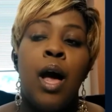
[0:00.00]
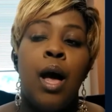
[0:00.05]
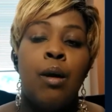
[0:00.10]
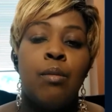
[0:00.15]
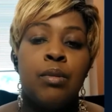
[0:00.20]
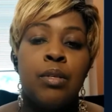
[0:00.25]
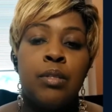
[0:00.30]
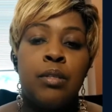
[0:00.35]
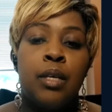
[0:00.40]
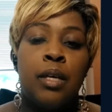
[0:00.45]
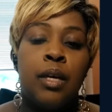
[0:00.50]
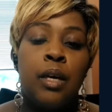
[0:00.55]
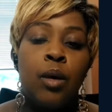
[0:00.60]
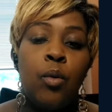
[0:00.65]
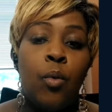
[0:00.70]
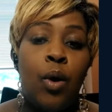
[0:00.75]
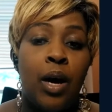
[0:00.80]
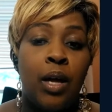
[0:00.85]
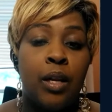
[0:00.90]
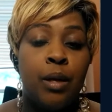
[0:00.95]
I was thinking,
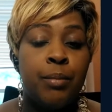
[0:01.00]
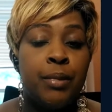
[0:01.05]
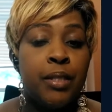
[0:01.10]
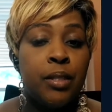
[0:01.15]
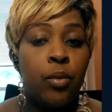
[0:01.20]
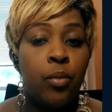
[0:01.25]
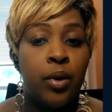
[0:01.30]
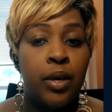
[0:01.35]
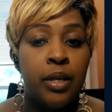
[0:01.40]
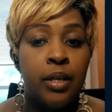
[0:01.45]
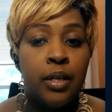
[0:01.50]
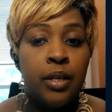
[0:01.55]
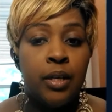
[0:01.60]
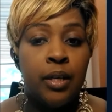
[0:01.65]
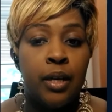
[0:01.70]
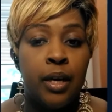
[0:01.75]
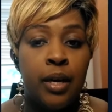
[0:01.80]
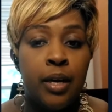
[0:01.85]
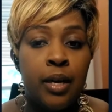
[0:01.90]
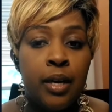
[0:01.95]
while I'm in the waiting
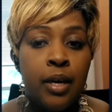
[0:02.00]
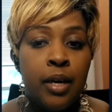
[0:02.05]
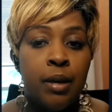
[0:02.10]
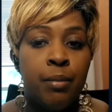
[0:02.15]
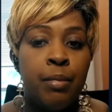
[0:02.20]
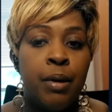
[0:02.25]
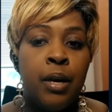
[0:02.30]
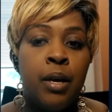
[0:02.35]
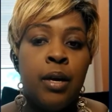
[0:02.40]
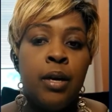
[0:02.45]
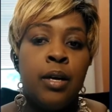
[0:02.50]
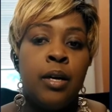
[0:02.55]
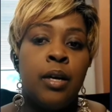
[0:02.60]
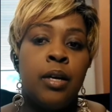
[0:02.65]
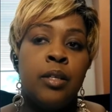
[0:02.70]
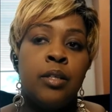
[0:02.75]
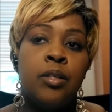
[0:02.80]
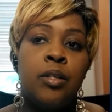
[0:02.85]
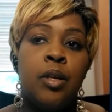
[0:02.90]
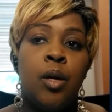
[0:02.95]
game,
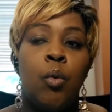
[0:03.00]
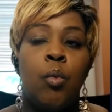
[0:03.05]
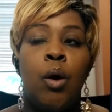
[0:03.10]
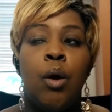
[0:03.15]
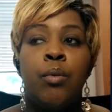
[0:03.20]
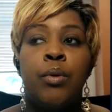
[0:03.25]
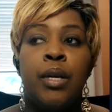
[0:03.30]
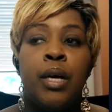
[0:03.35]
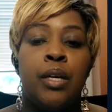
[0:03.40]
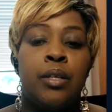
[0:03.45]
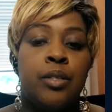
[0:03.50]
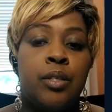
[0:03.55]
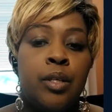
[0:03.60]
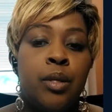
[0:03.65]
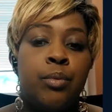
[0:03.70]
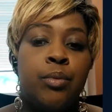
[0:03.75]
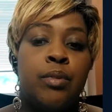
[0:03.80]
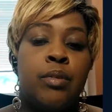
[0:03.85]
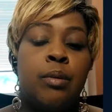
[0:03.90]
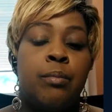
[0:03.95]
what would I
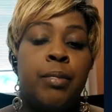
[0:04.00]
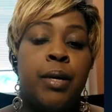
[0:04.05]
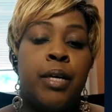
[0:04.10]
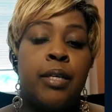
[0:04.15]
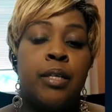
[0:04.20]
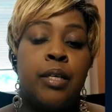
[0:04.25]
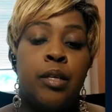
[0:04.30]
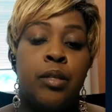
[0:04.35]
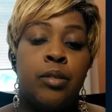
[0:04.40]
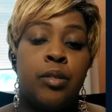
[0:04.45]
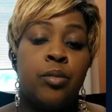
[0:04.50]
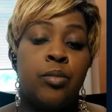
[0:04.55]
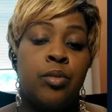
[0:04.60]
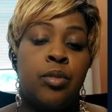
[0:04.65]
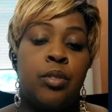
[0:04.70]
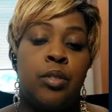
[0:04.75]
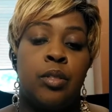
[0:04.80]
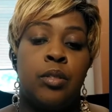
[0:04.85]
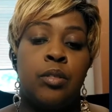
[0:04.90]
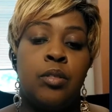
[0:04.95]
share with somebody else
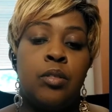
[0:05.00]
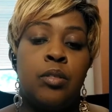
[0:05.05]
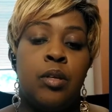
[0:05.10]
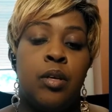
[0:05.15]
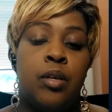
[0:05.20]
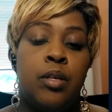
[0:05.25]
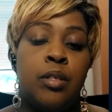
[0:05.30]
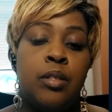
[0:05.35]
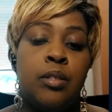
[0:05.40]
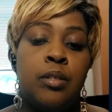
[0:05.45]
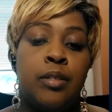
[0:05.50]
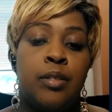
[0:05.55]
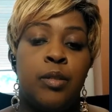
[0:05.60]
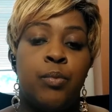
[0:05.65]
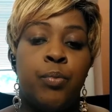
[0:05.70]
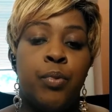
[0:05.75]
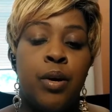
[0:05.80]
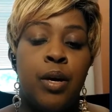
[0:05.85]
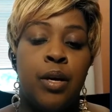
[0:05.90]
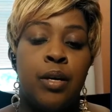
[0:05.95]
who's just starting this
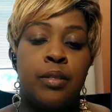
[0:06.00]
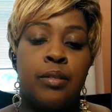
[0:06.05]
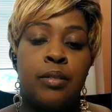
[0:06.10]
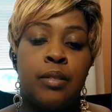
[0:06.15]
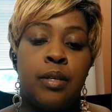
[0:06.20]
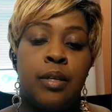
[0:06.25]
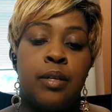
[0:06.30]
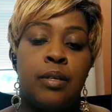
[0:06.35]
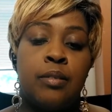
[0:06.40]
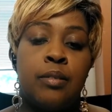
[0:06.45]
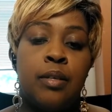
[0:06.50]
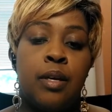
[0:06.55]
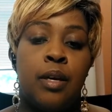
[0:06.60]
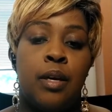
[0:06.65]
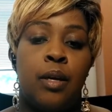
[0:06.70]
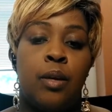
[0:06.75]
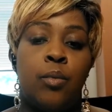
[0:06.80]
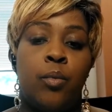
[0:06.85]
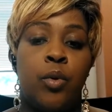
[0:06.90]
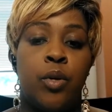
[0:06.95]
process,
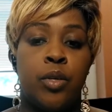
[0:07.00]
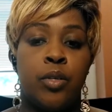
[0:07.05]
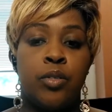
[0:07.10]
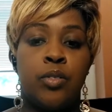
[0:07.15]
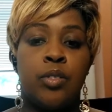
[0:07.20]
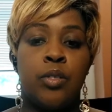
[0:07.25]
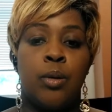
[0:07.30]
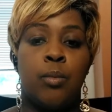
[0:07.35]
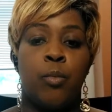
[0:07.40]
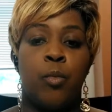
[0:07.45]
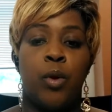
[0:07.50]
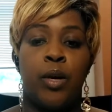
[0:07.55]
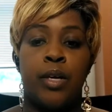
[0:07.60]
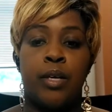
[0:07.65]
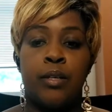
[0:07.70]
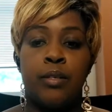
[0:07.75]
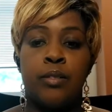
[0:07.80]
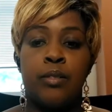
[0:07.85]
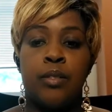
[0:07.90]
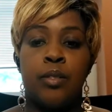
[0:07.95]
and what are some
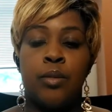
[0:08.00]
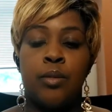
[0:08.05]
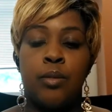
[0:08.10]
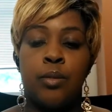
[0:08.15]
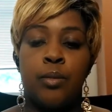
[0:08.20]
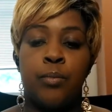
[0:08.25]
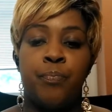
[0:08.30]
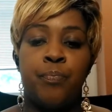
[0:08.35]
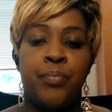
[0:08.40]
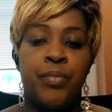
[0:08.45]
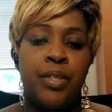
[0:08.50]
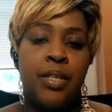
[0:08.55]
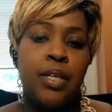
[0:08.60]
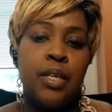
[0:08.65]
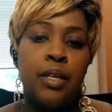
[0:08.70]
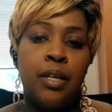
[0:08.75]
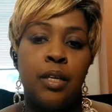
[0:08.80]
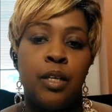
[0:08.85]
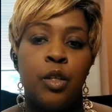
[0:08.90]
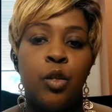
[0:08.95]
ways to
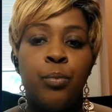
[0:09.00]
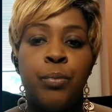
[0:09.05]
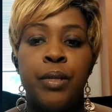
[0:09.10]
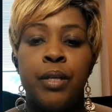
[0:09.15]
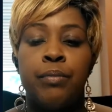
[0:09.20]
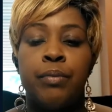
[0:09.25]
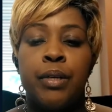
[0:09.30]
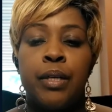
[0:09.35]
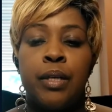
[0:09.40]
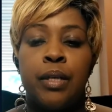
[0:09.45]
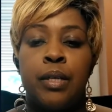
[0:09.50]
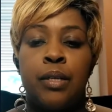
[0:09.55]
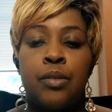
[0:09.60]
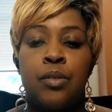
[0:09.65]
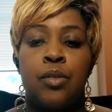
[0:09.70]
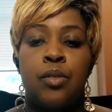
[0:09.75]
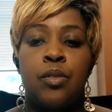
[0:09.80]
get a little bit of a head